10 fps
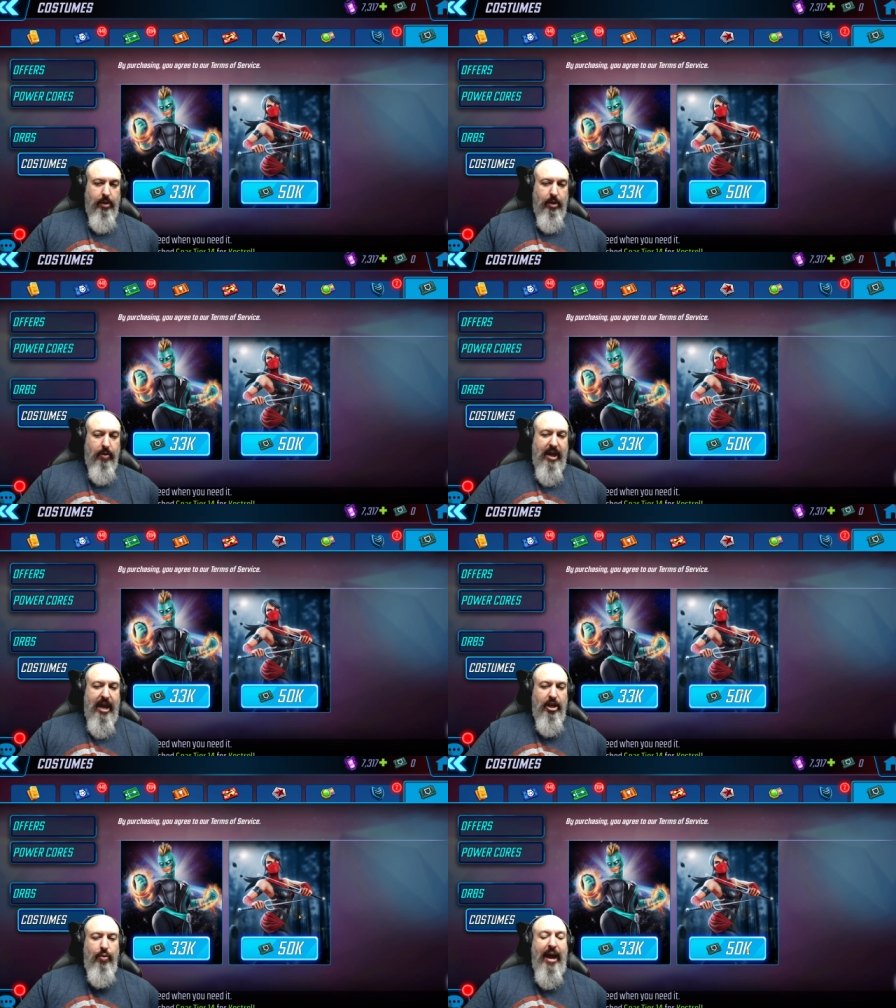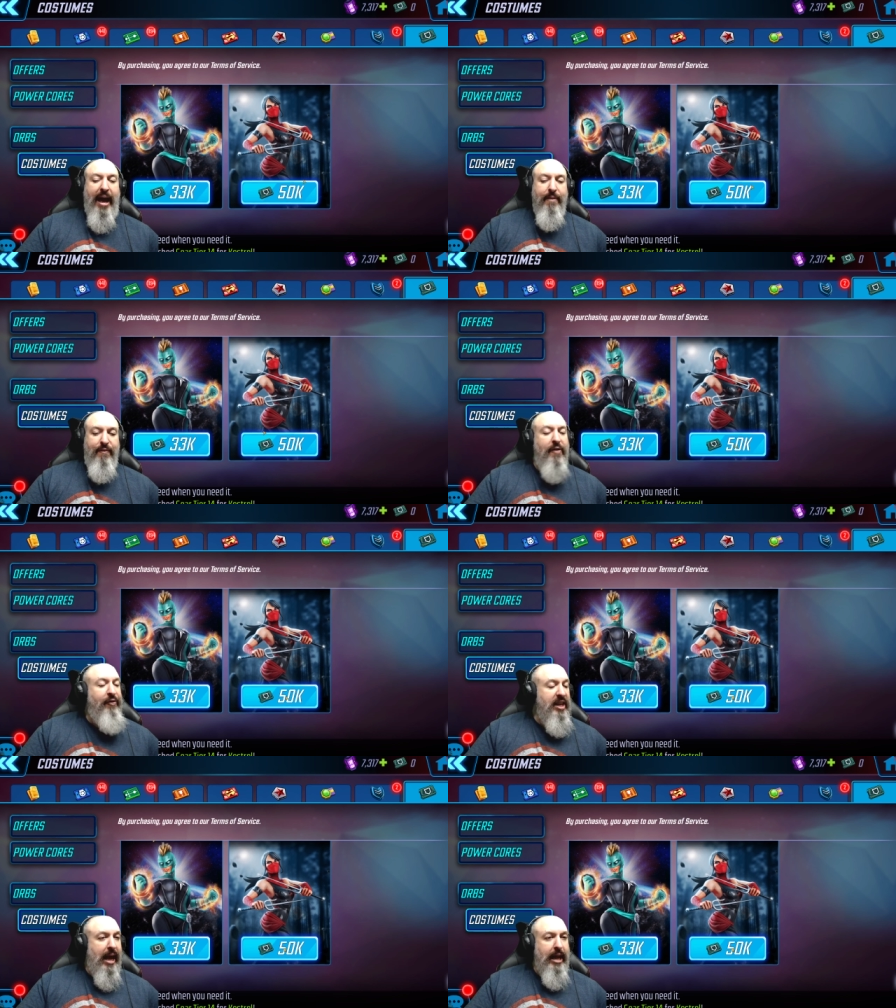Okay, you have
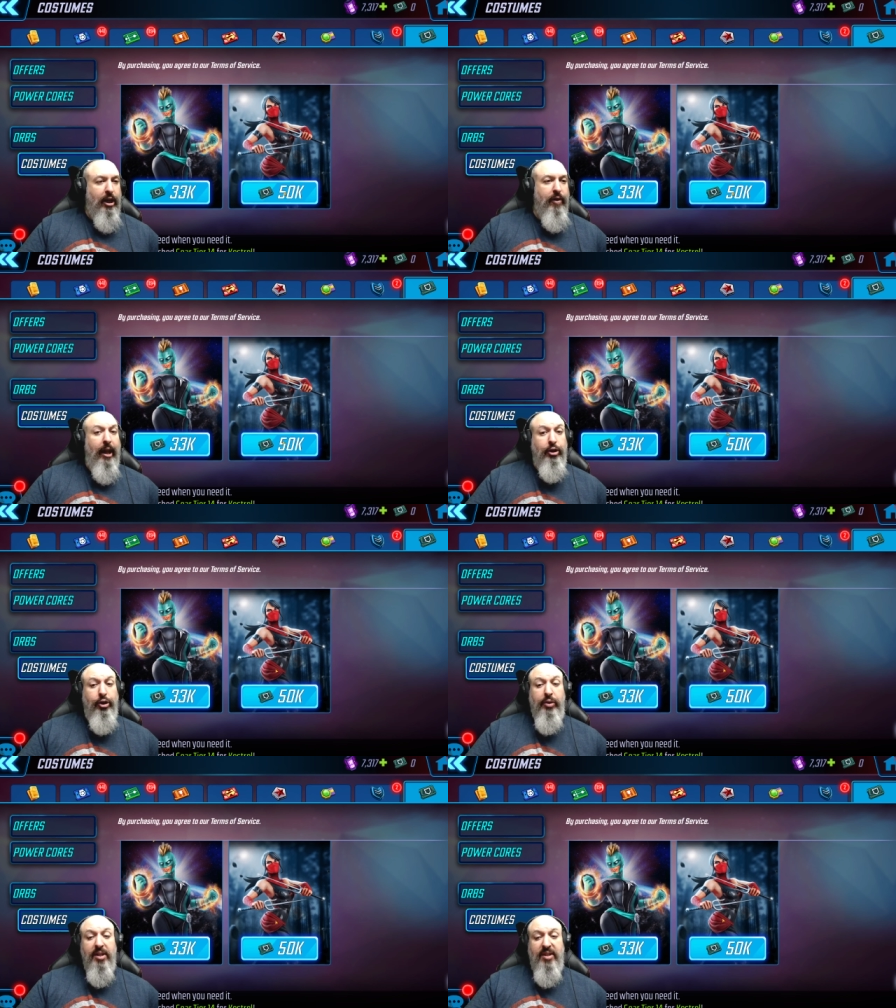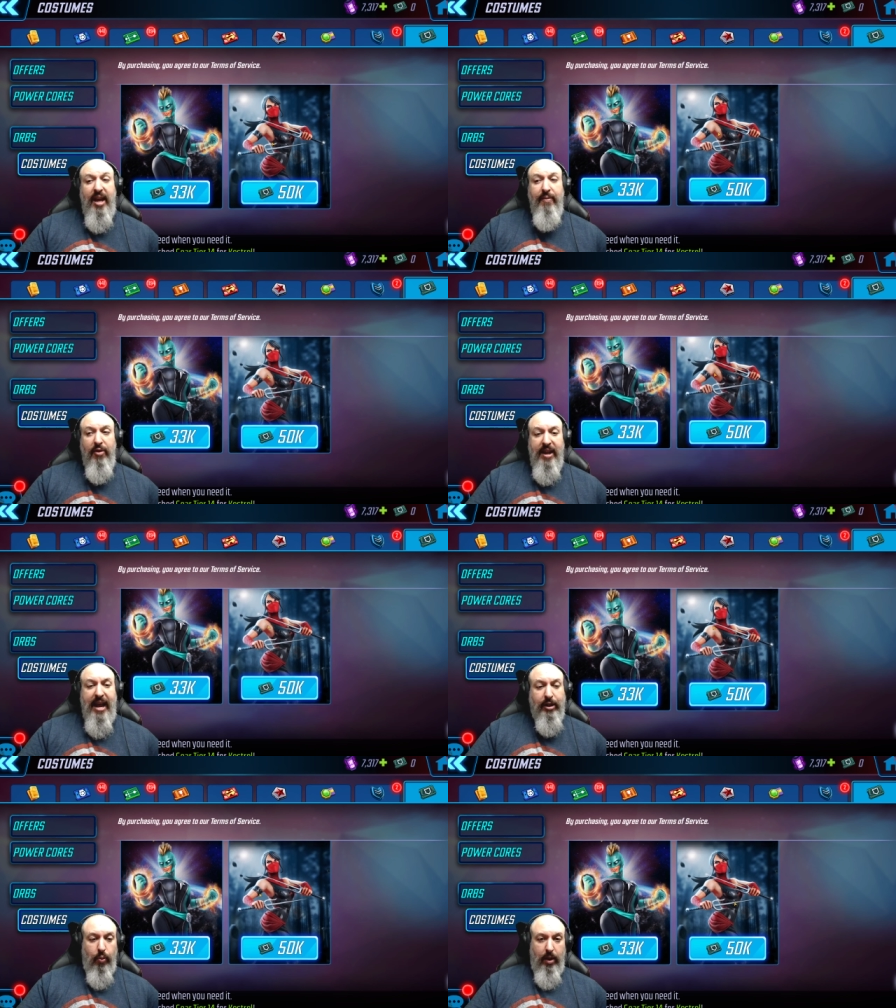fifty K credits you could save for the
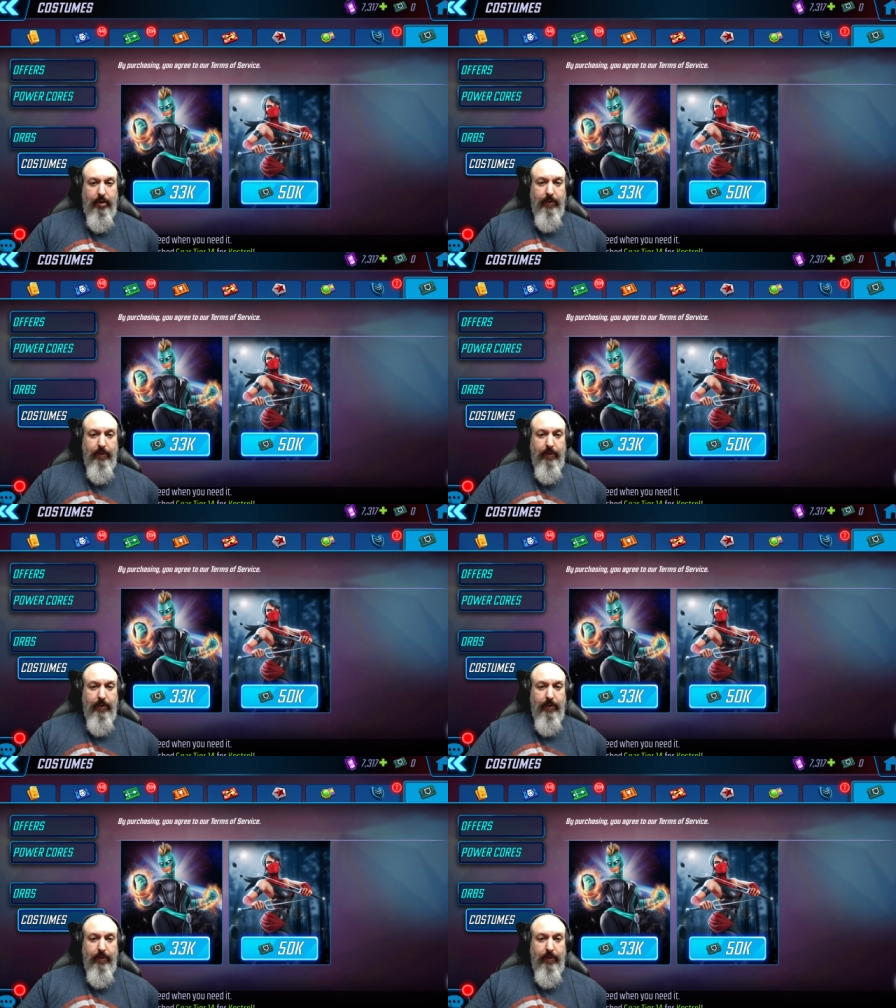next one.